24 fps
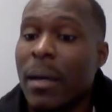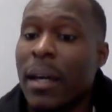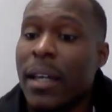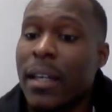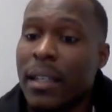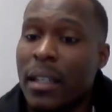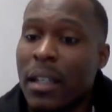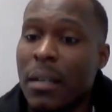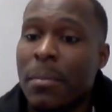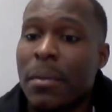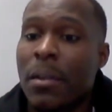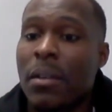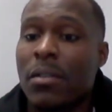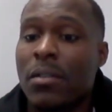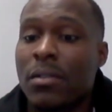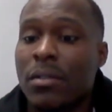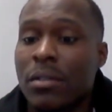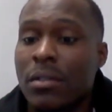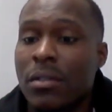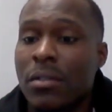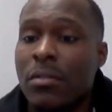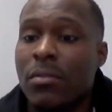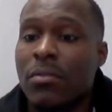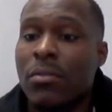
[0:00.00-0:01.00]
hey, get up and go to
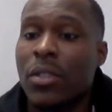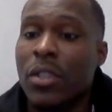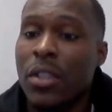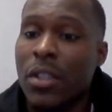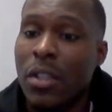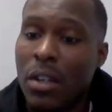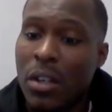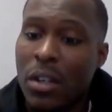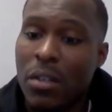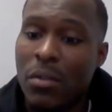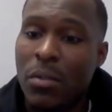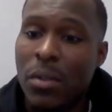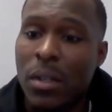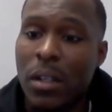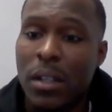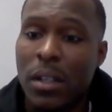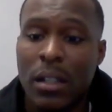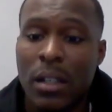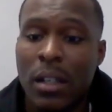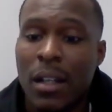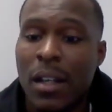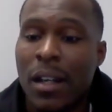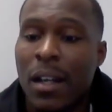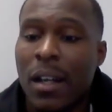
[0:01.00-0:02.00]
school, do your
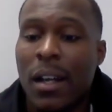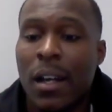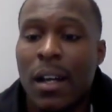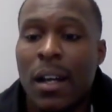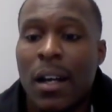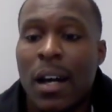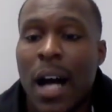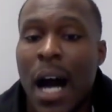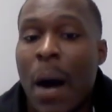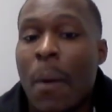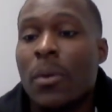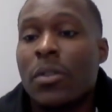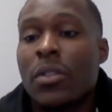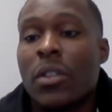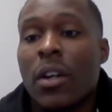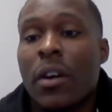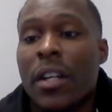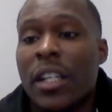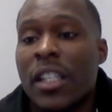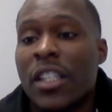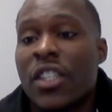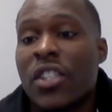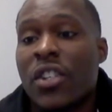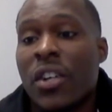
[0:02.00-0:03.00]
homework. I was
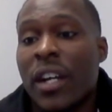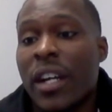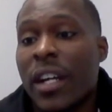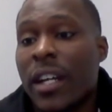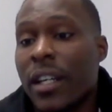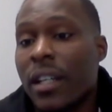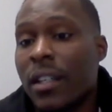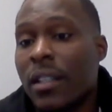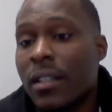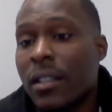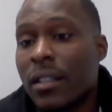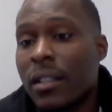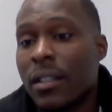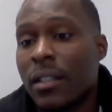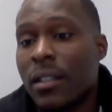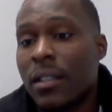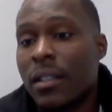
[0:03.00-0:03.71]
already trained.